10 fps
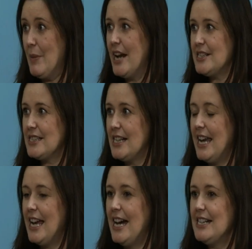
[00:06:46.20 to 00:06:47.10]

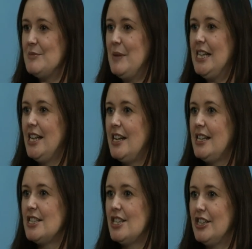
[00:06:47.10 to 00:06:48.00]
personally has been
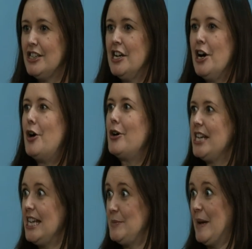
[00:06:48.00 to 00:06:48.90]
learning to
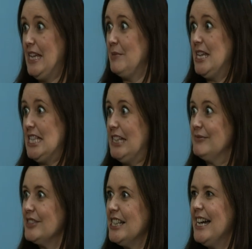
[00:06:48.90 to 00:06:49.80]
organise by committee
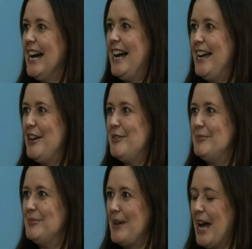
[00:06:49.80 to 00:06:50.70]

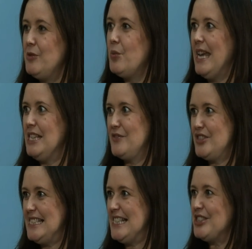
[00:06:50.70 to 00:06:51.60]
and wait for
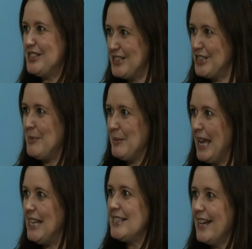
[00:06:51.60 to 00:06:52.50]
decisions to be
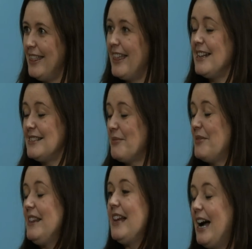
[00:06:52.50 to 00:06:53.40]
made, and that's
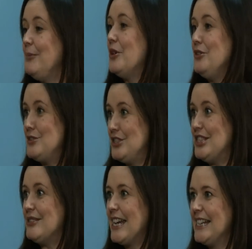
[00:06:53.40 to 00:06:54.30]
something that I'm not used to
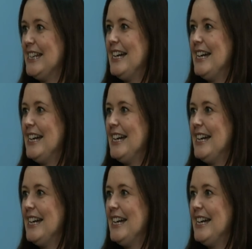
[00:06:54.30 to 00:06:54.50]
doing